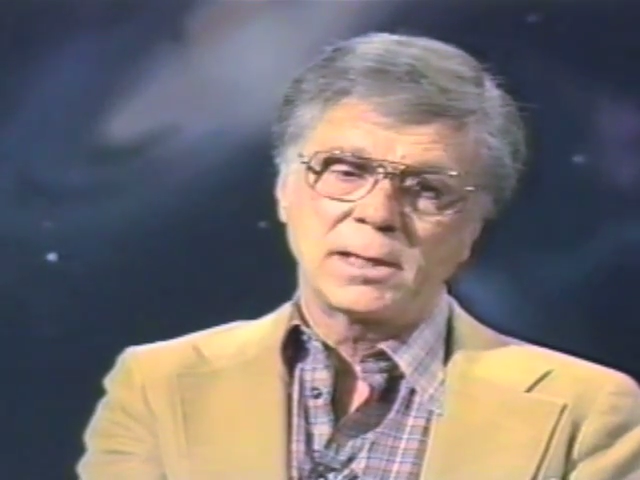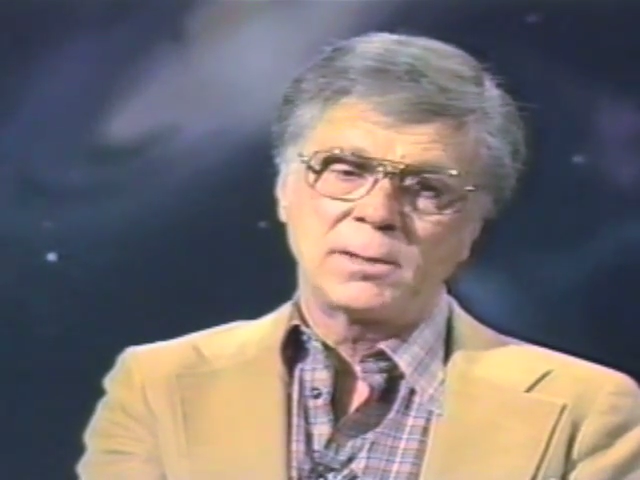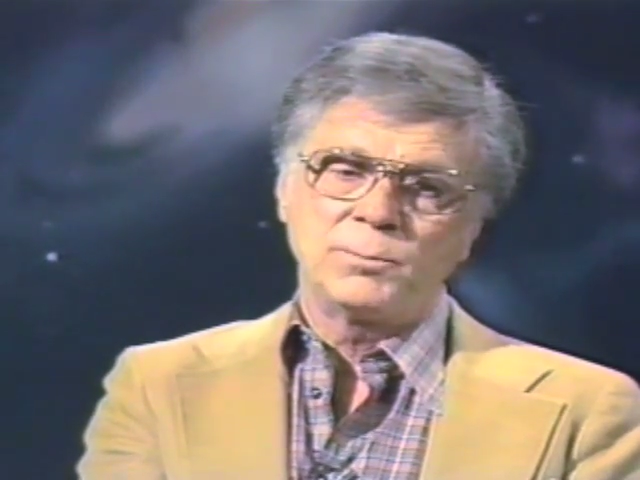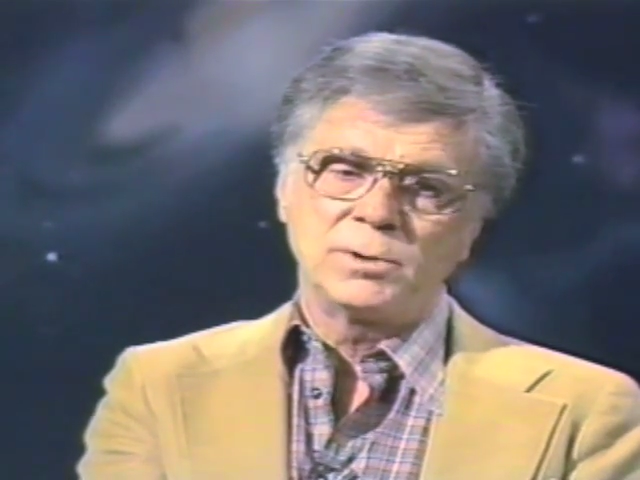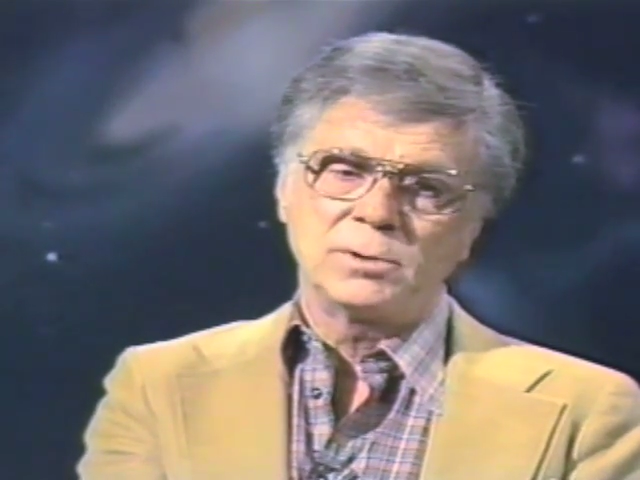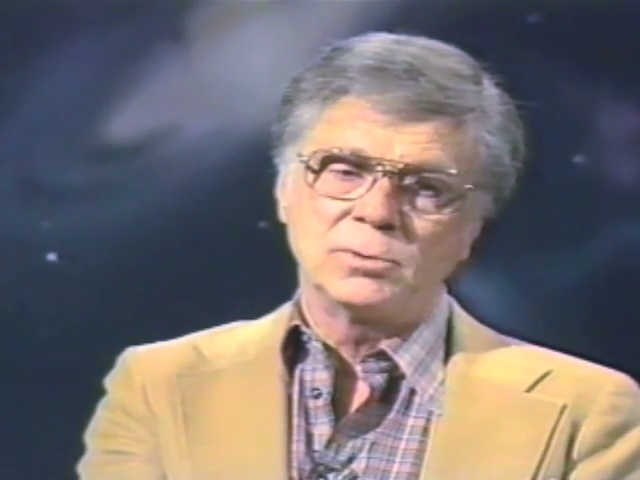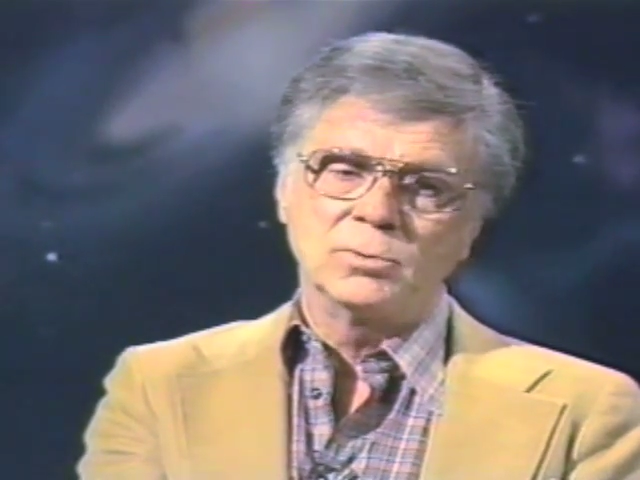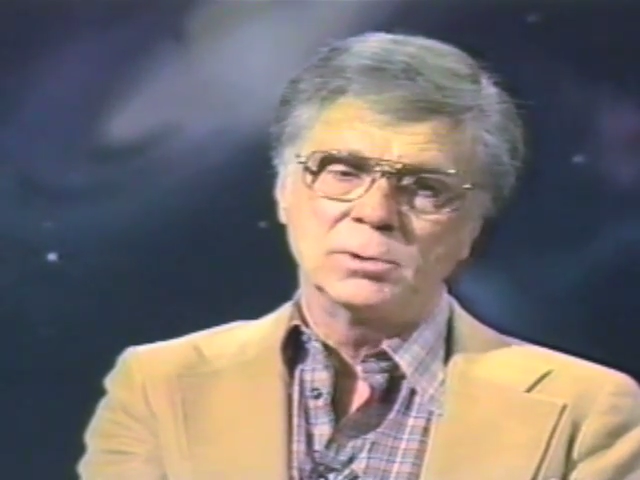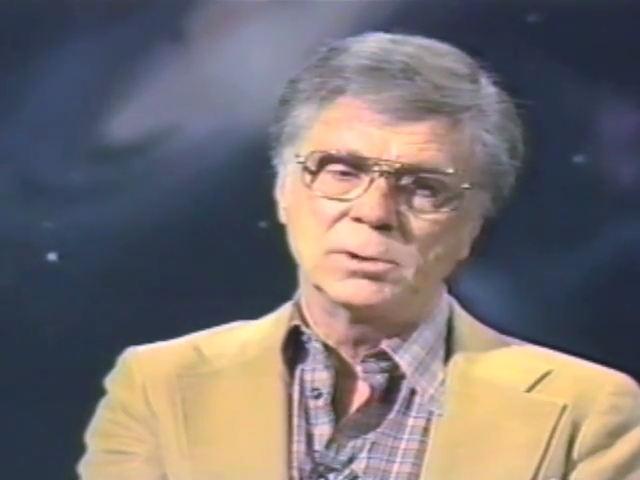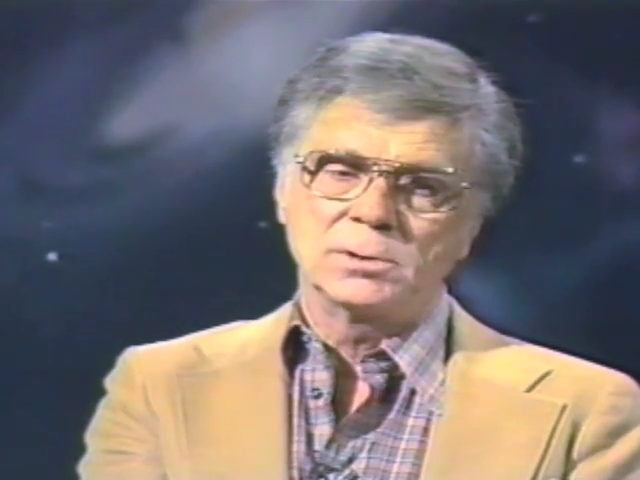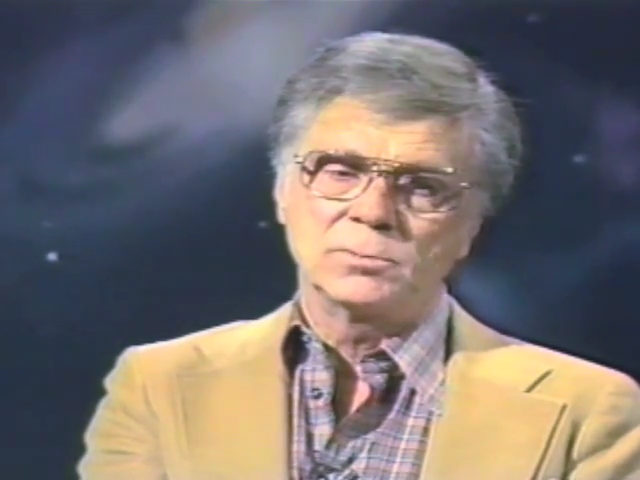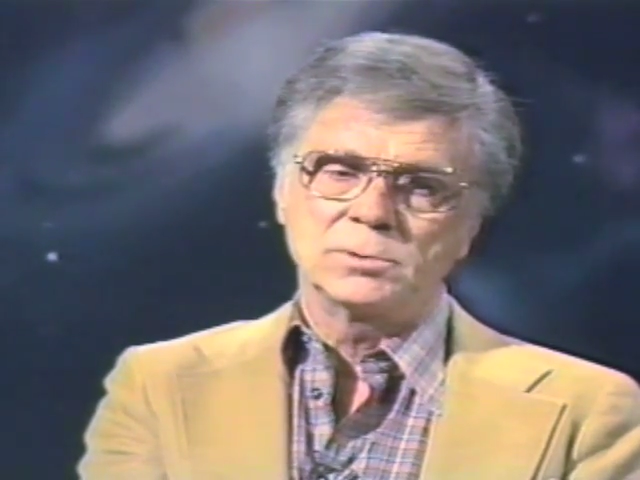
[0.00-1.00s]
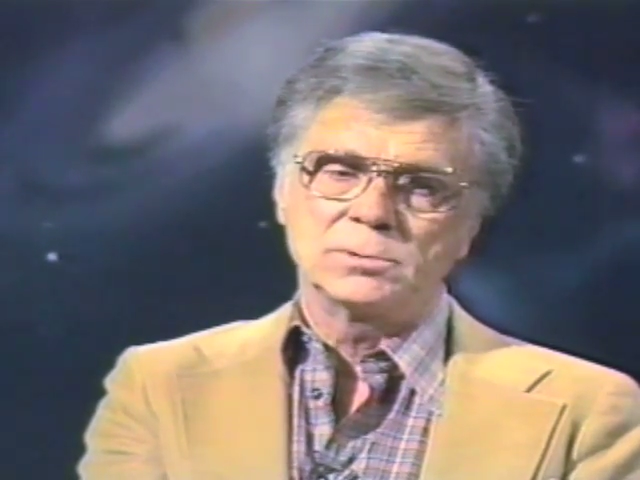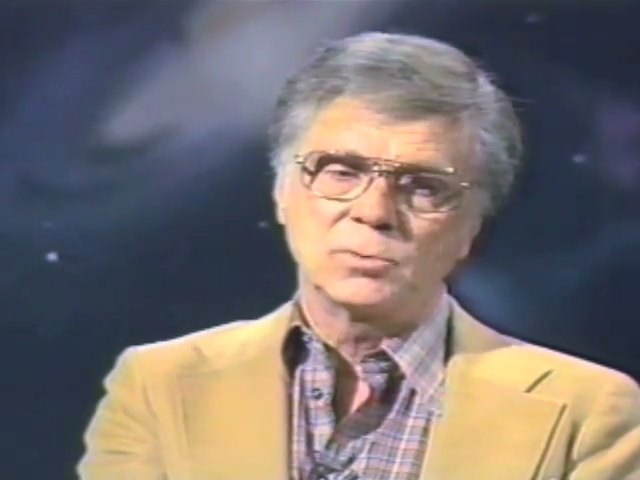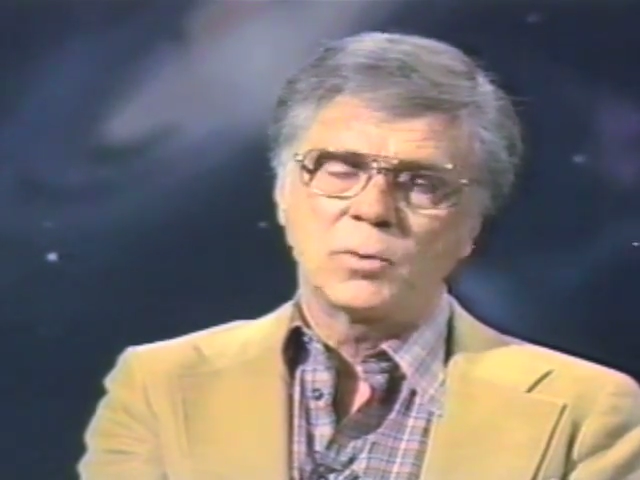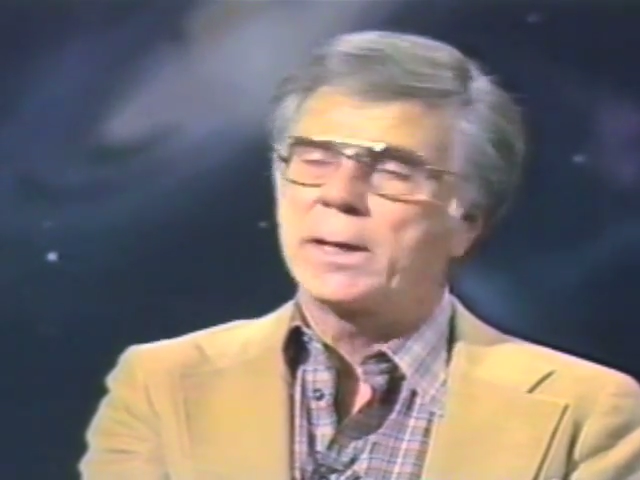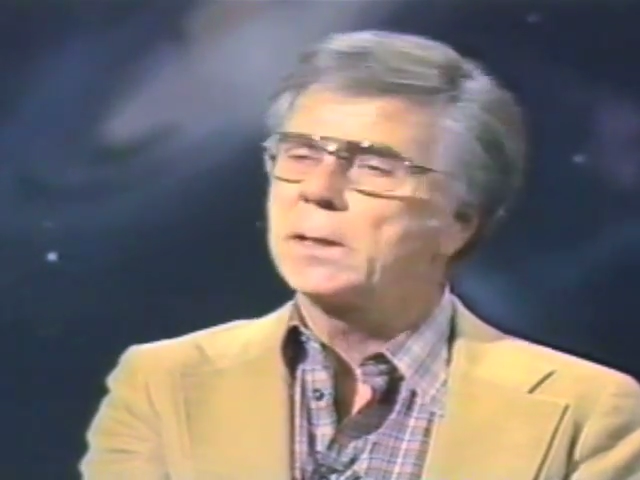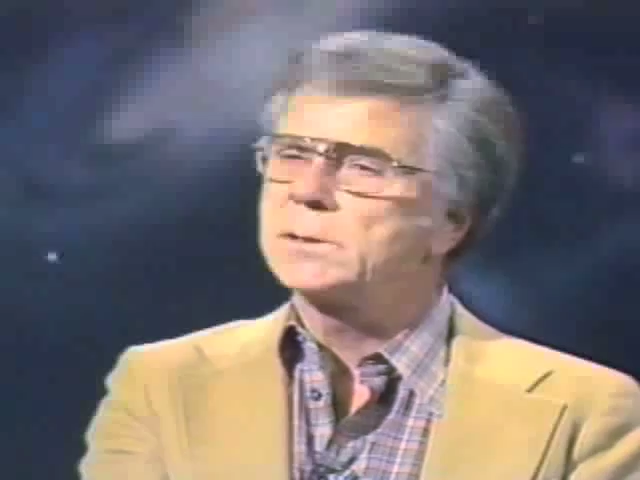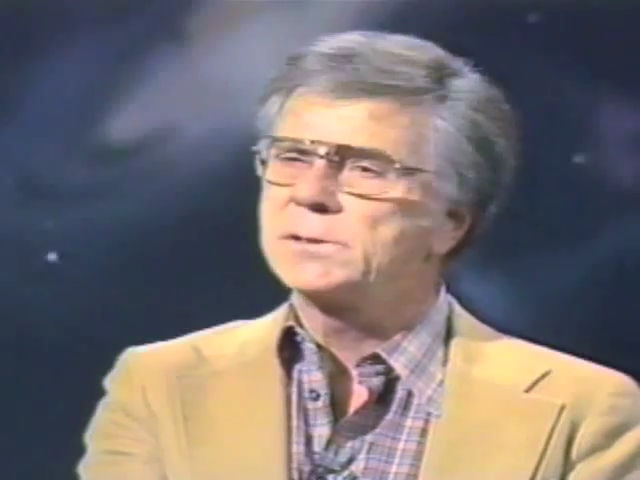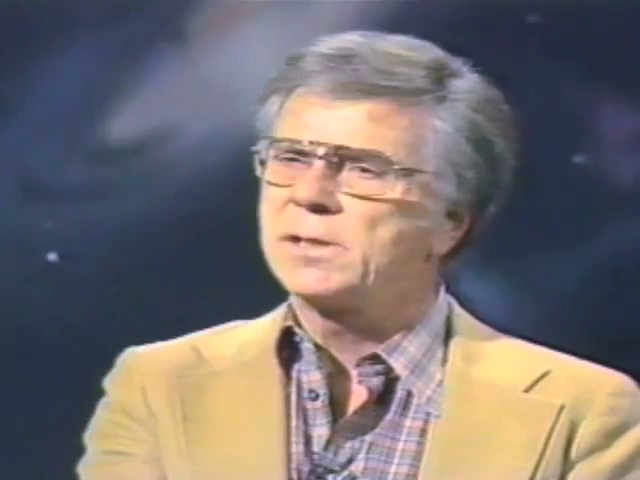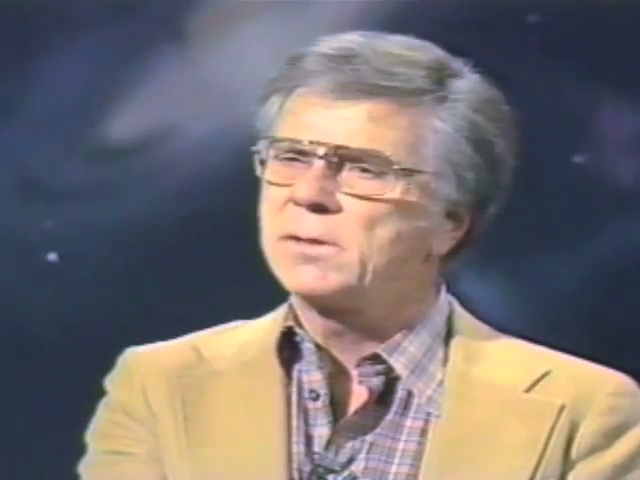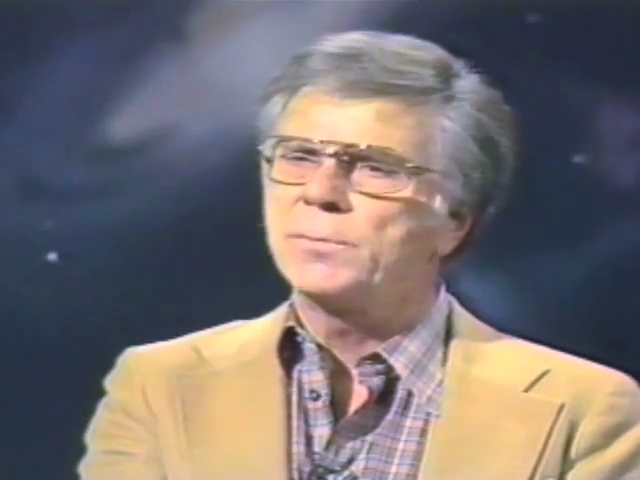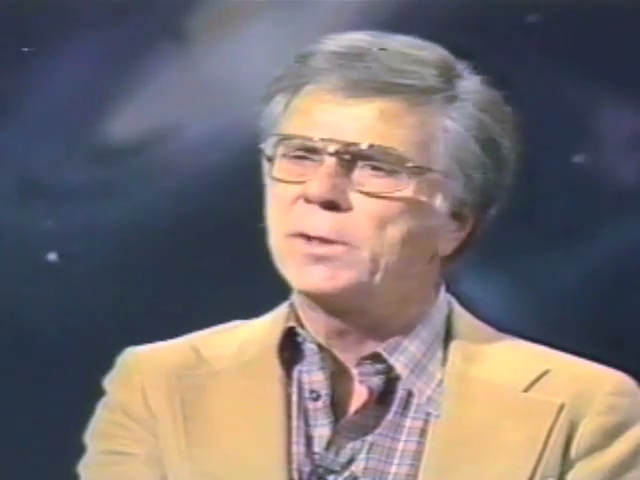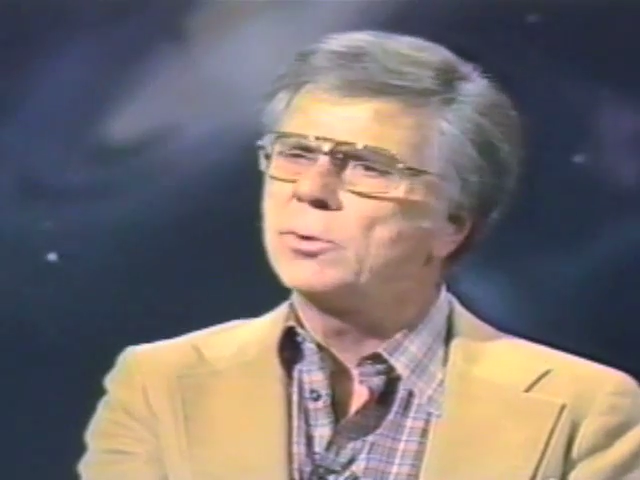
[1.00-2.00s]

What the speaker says: Edmund Goulding would quietly say to me,